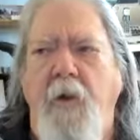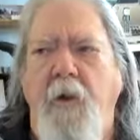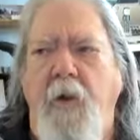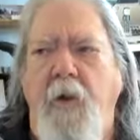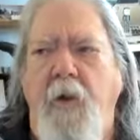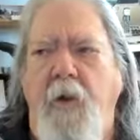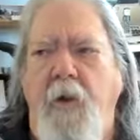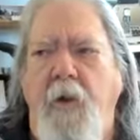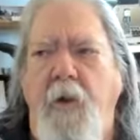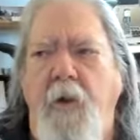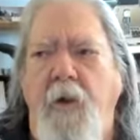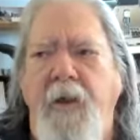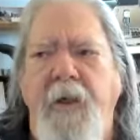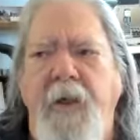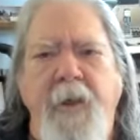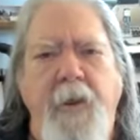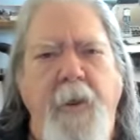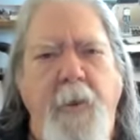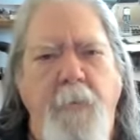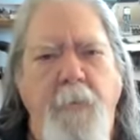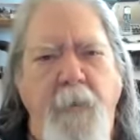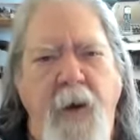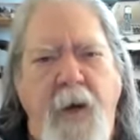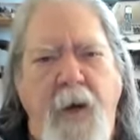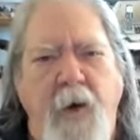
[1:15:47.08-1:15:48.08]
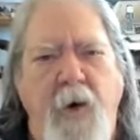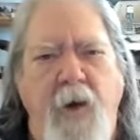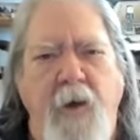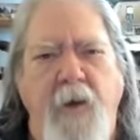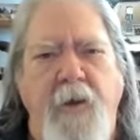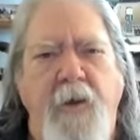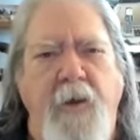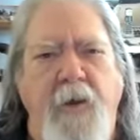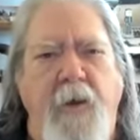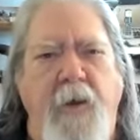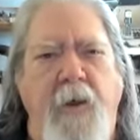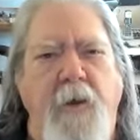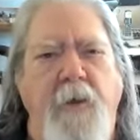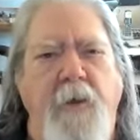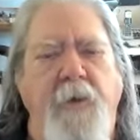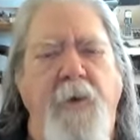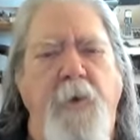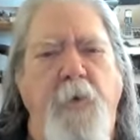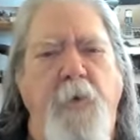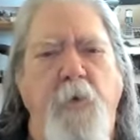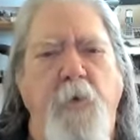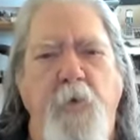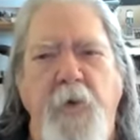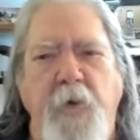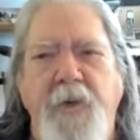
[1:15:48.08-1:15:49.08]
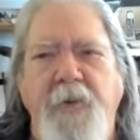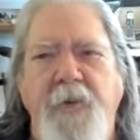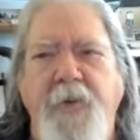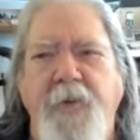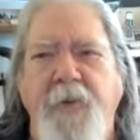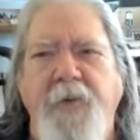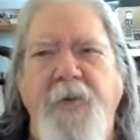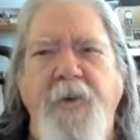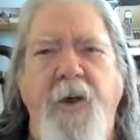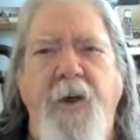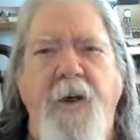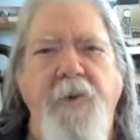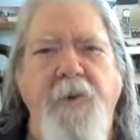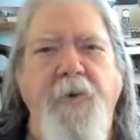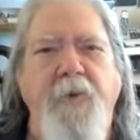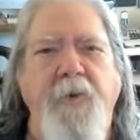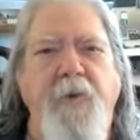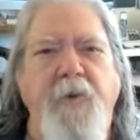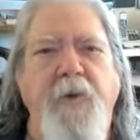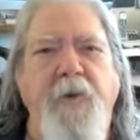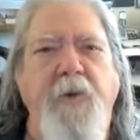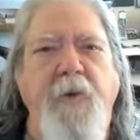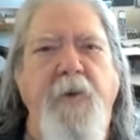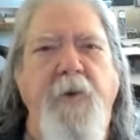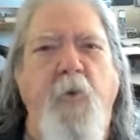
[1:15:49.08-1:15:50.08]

Uh, in America, the richest country in the